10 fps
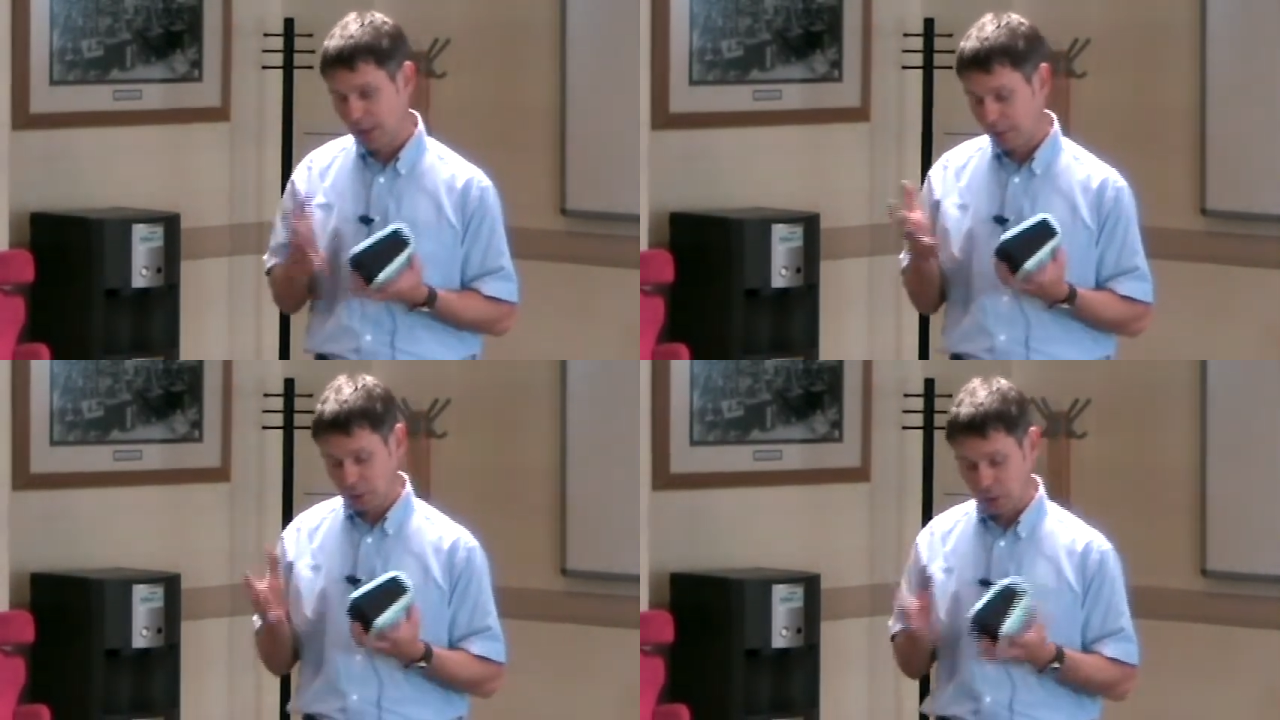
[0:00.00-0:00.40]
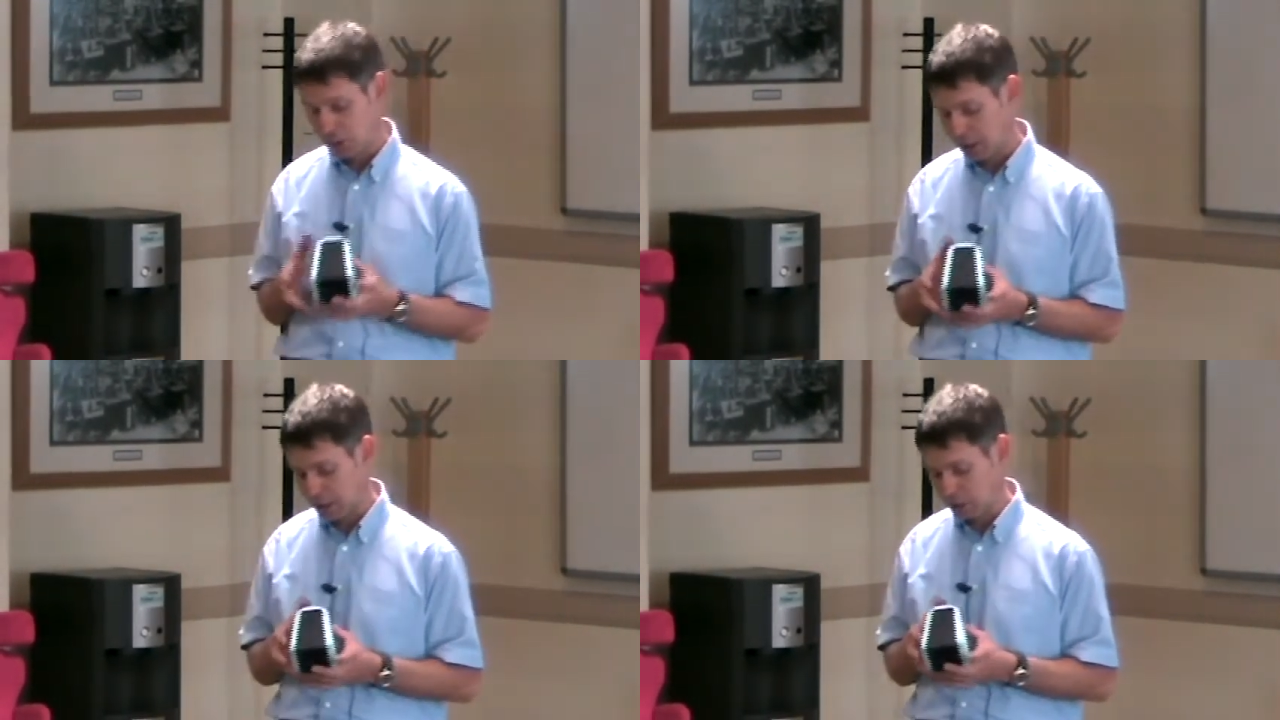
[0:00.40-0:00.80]
and you
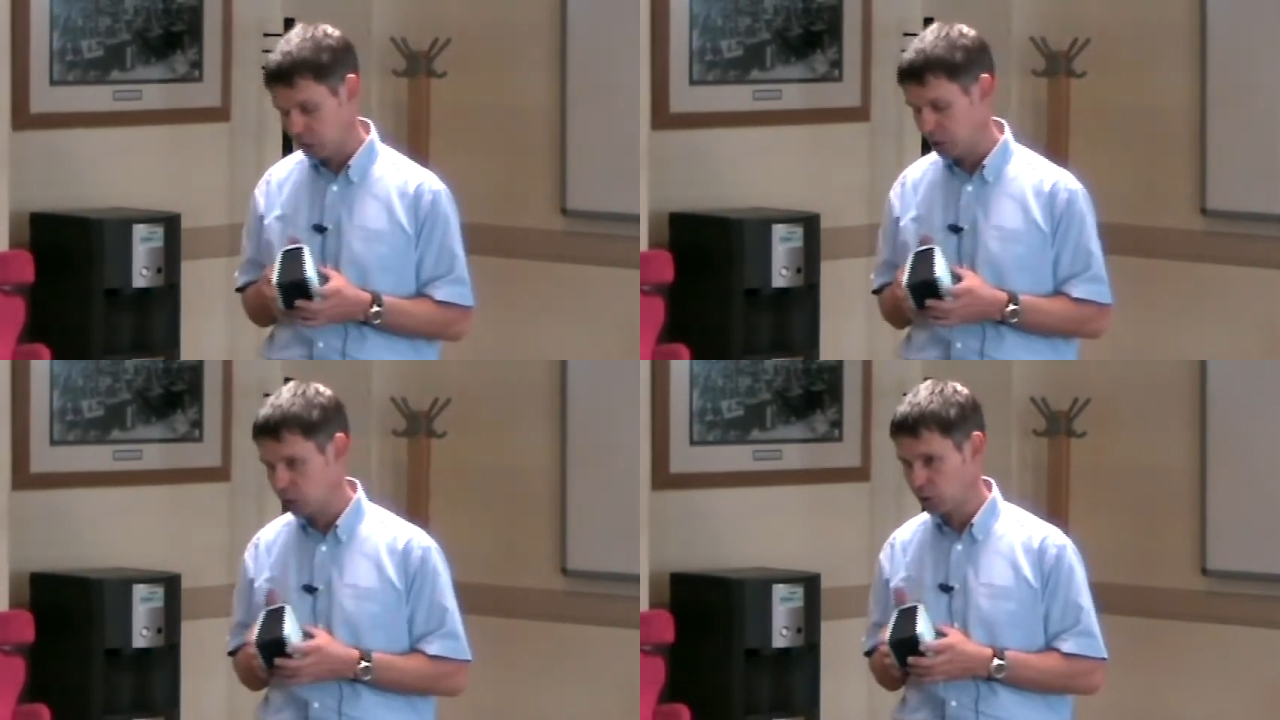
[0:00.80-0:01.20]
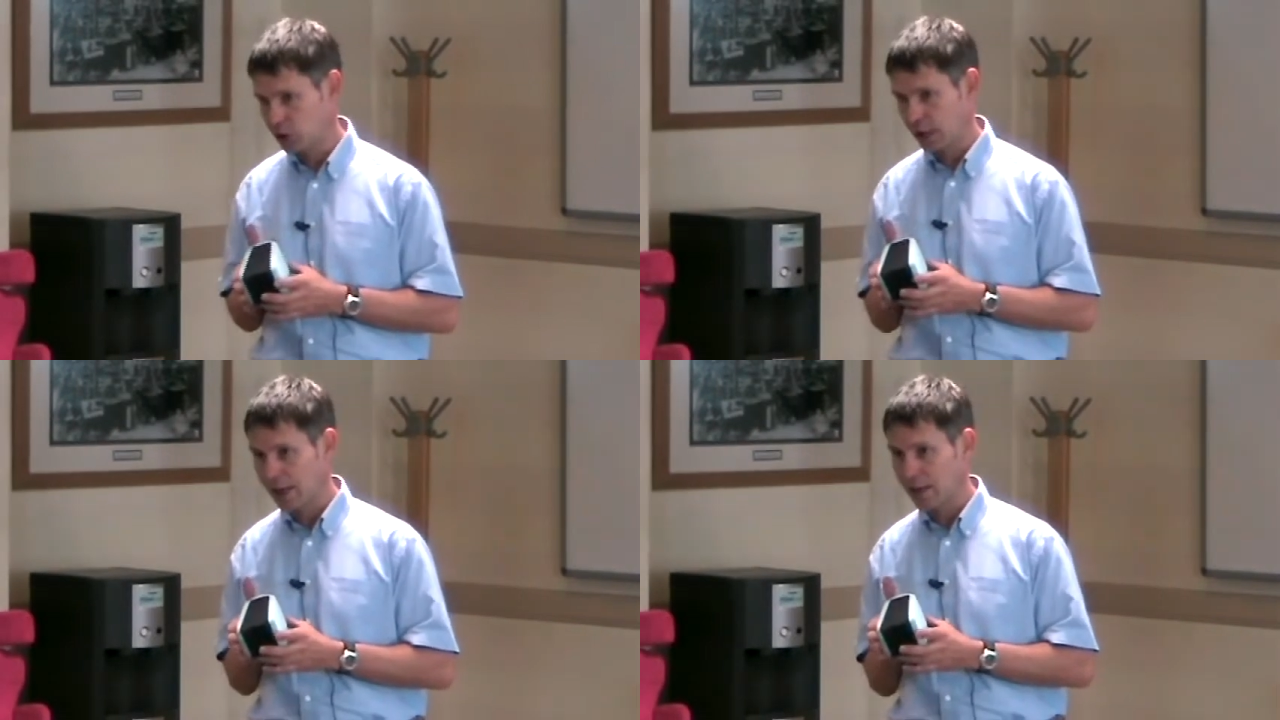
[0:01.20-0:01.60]
can introduce
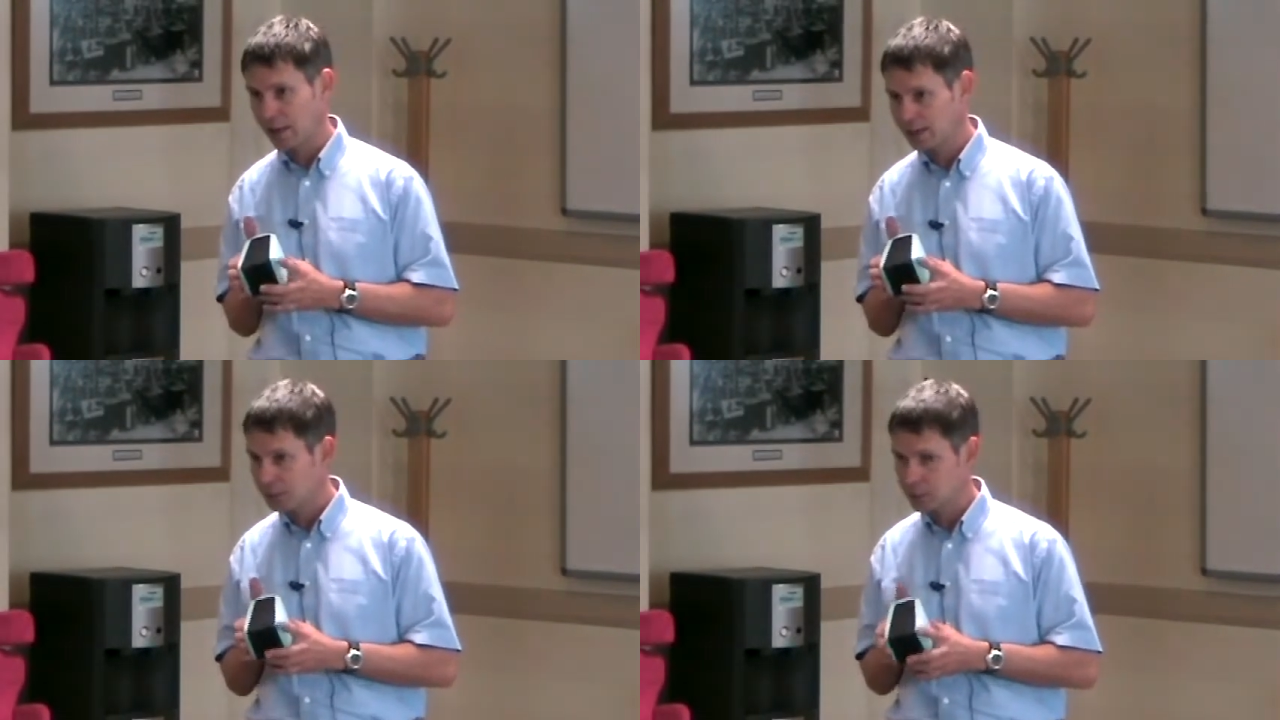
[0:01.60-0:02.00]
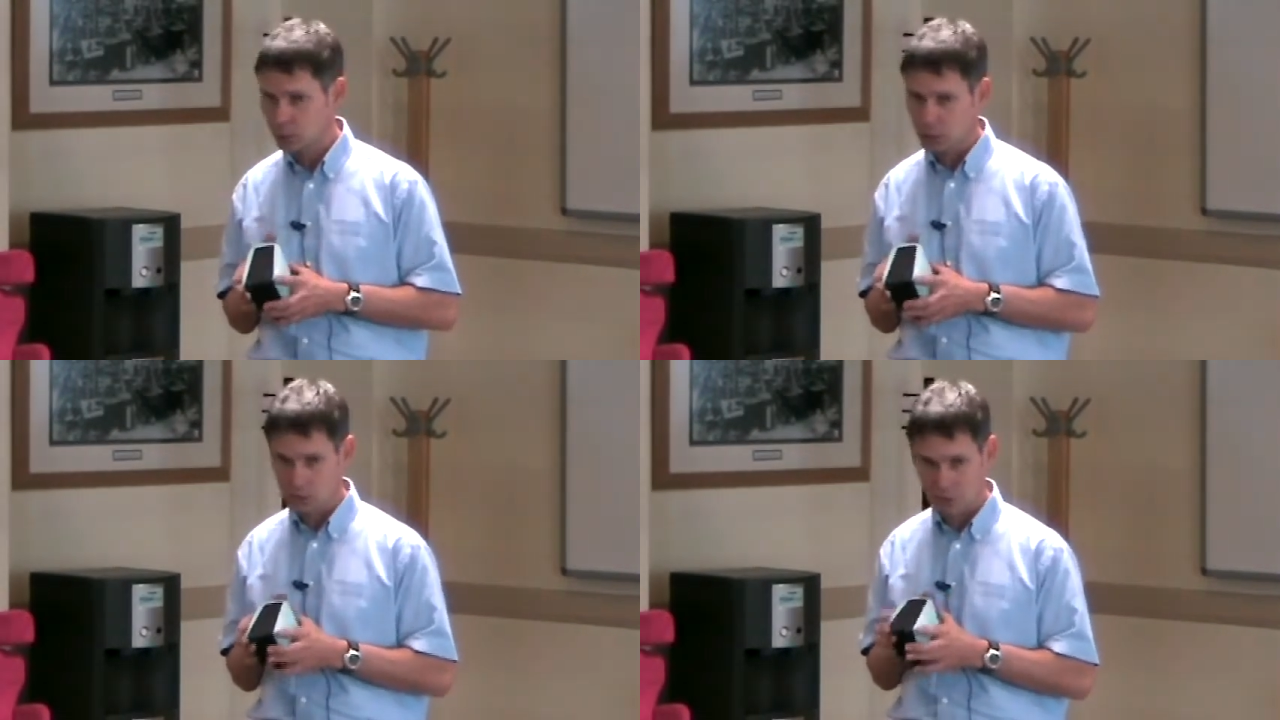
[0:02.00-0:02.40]
gel and all
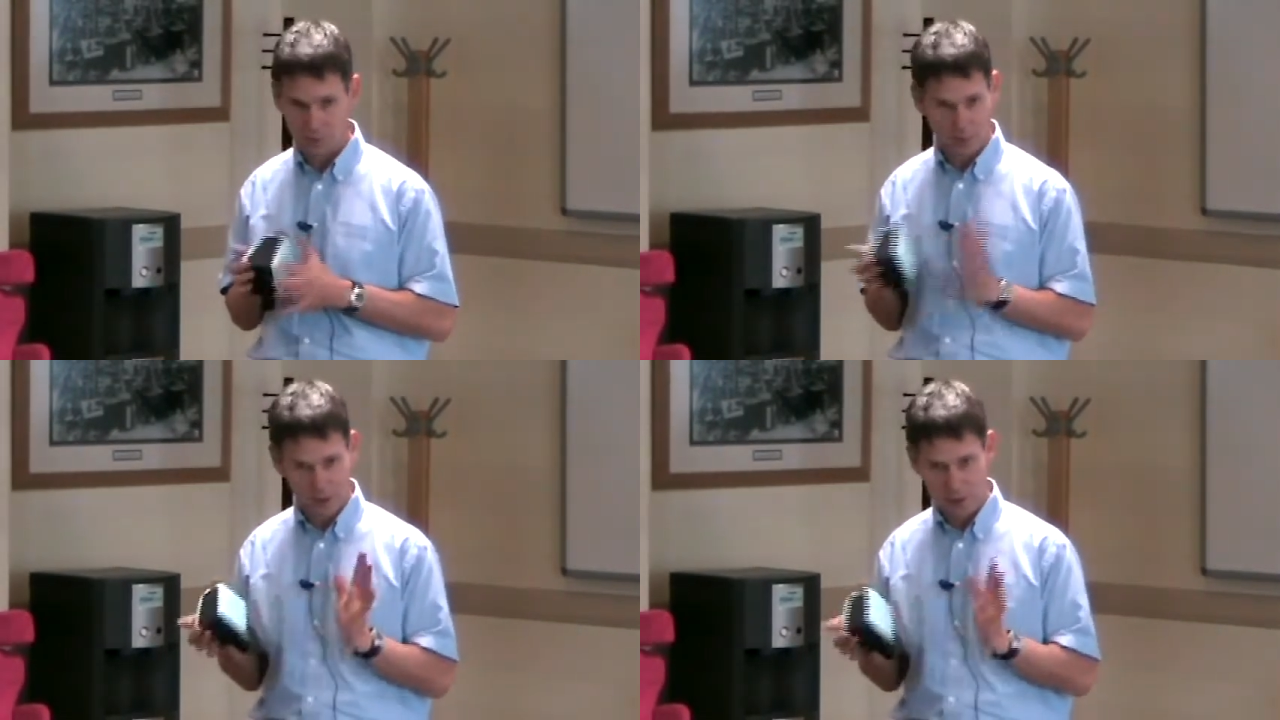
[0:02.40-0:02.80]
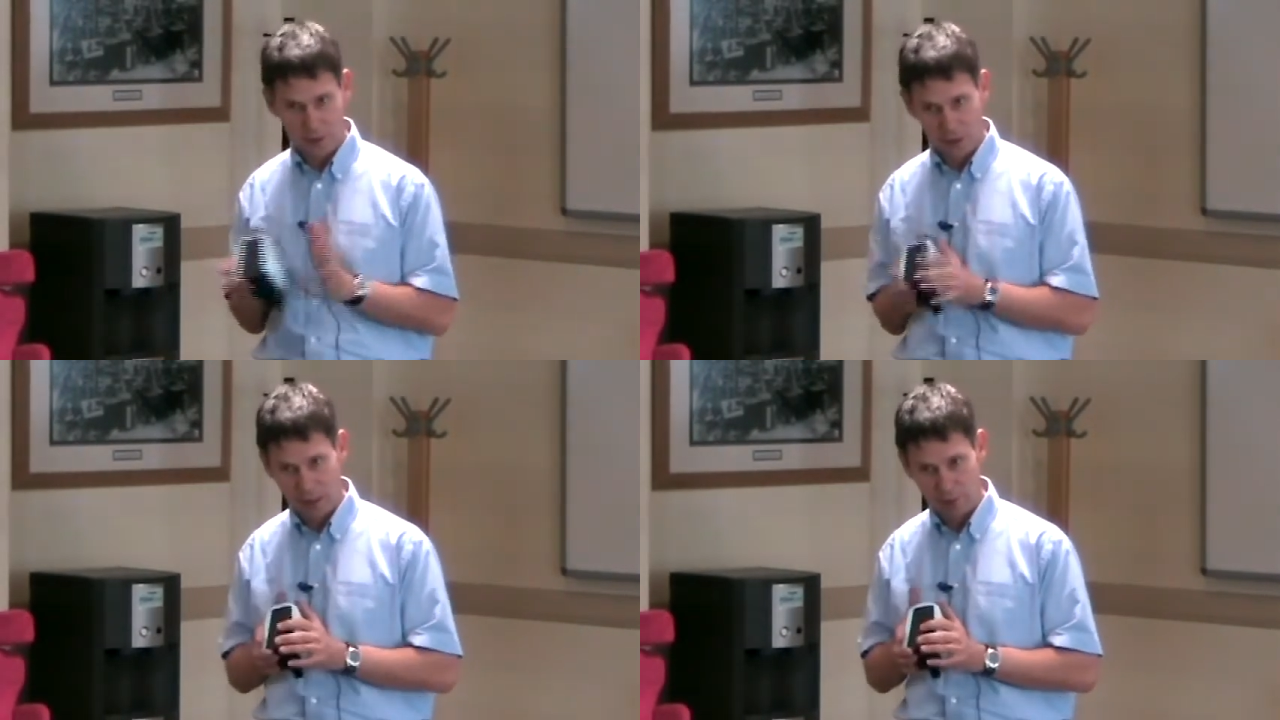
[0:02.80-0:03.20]
sorts of other
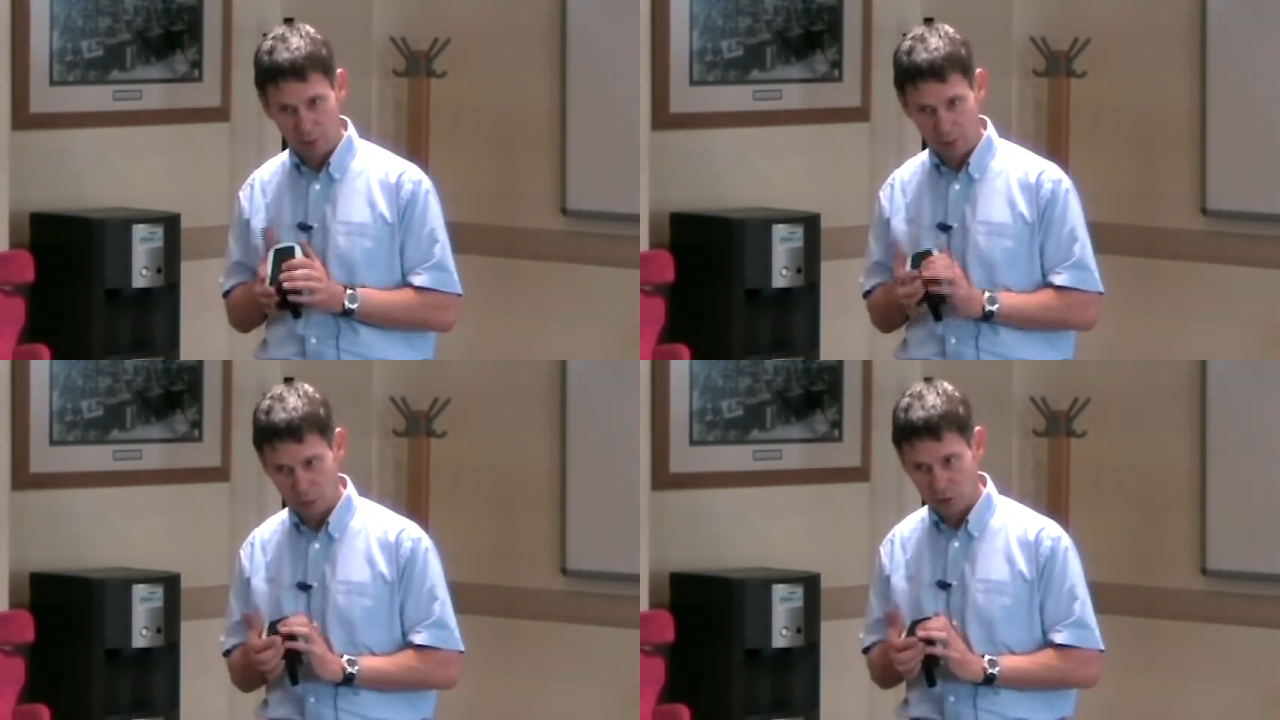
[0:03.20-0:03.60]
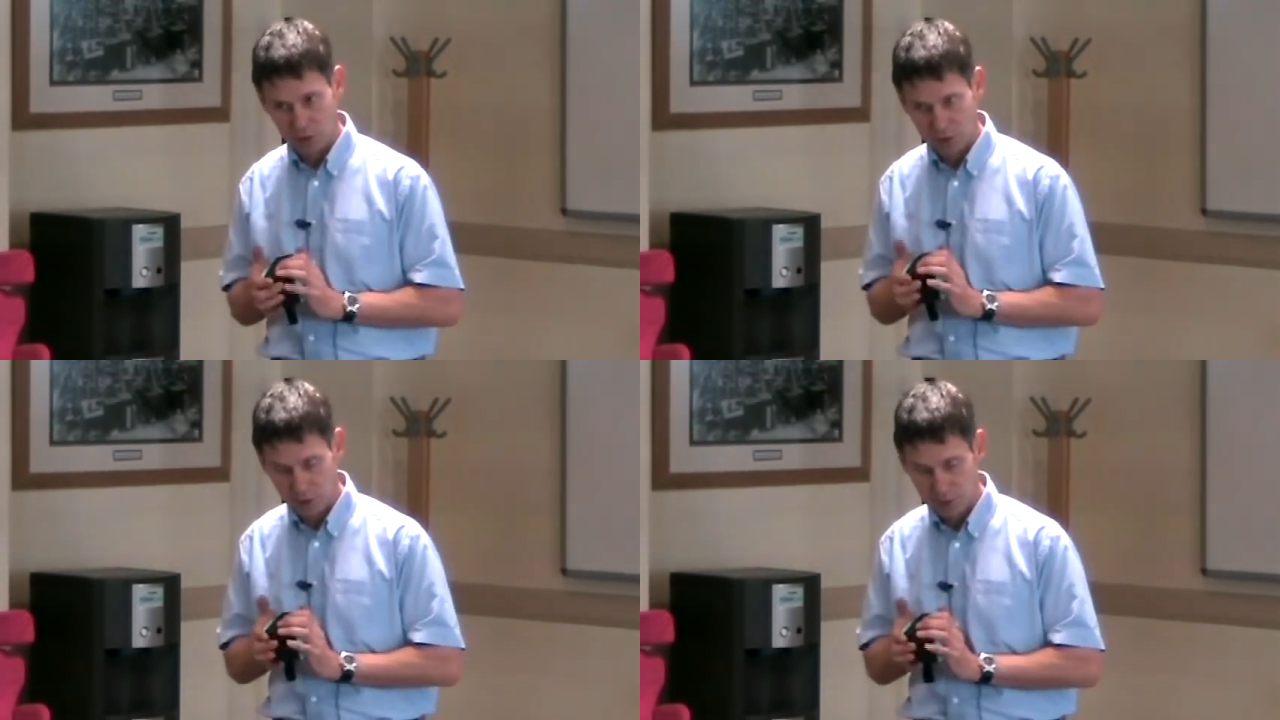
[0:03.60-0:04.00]
materials
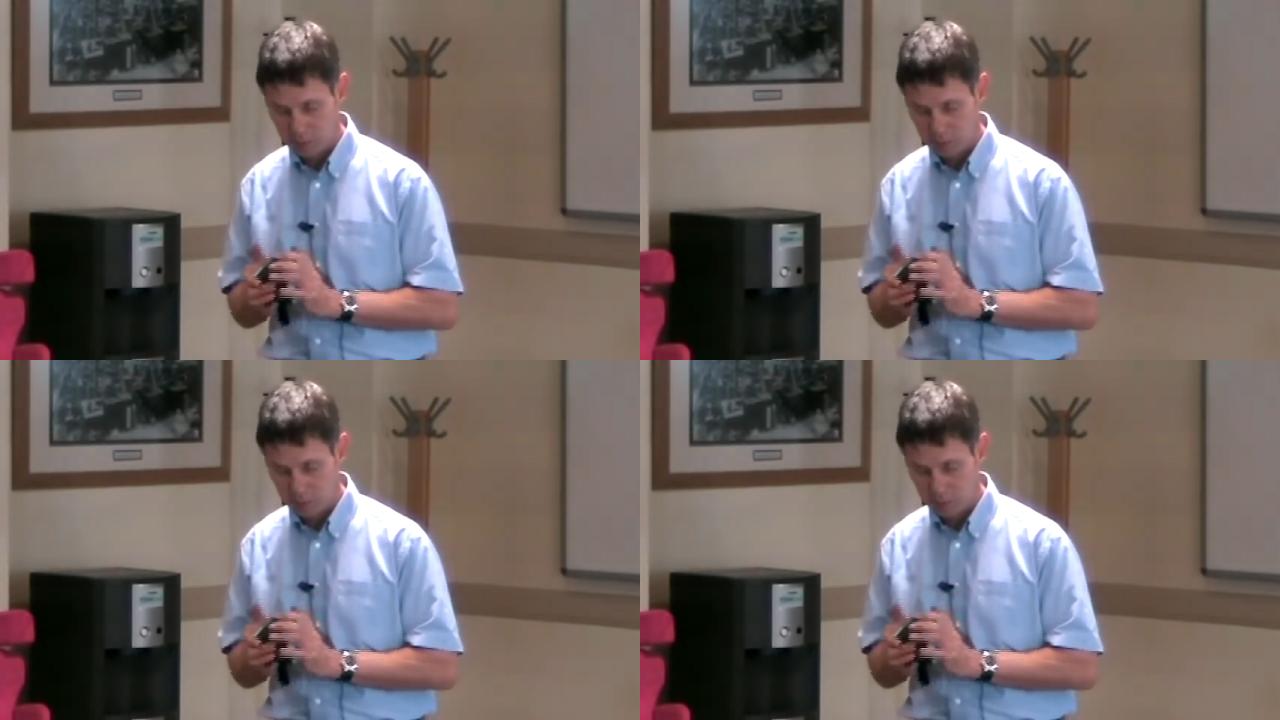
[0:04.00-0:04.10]
onto